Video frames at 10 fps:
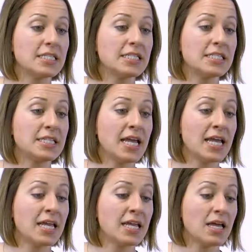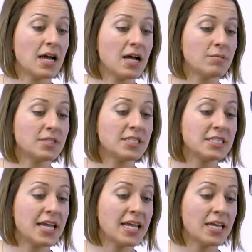stay
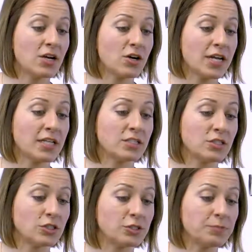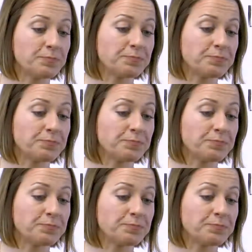in our answer.